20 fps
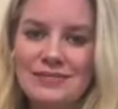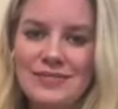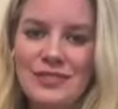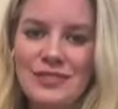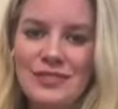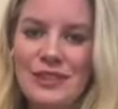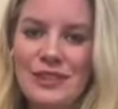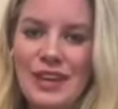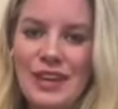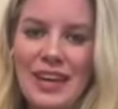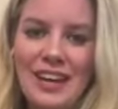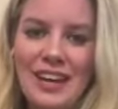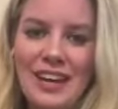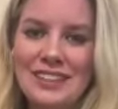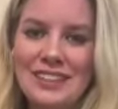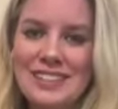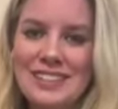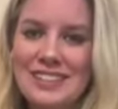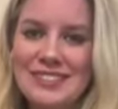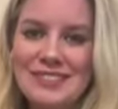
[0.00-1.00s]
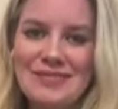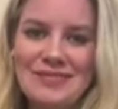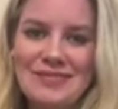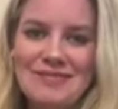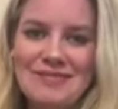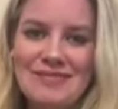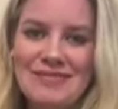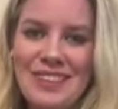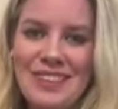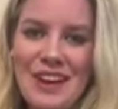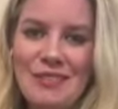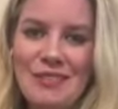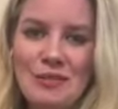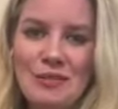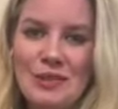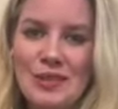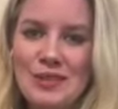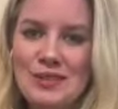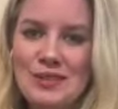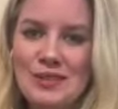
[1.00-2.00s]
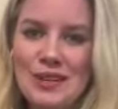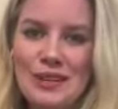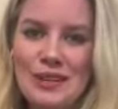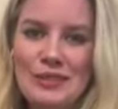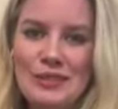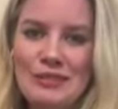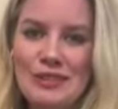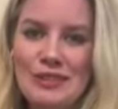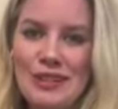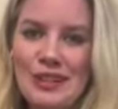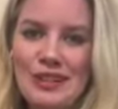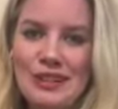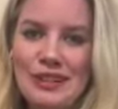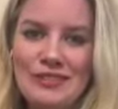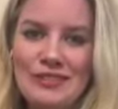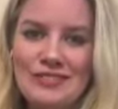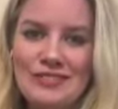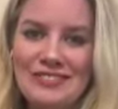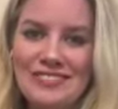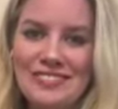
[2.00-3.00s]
If you can't, life will be a struggle for you.